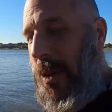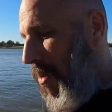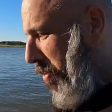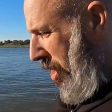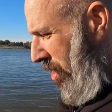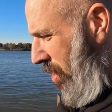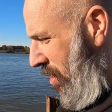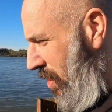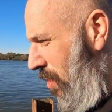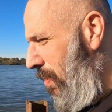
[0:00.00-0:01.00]
a little bit
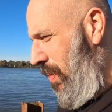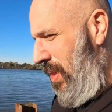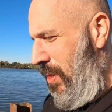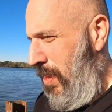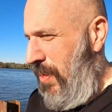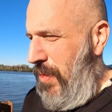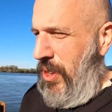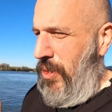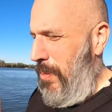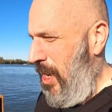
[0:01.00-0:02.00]
and hopefully nobody
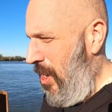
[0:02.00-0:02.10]
fucks with my